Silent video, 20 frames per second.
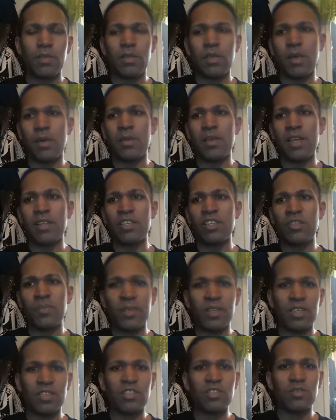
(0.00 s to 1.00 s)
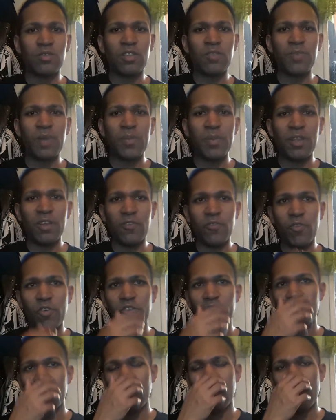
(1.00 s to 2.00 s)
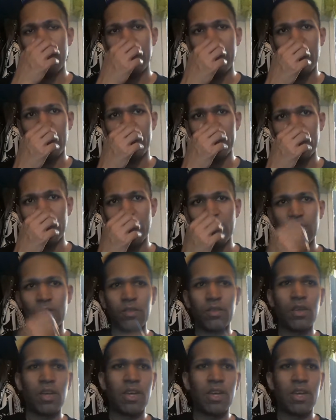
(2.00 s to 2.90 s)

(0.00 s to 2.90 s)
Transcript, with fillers: I, I just might, this may be the first if I'm not mistaken.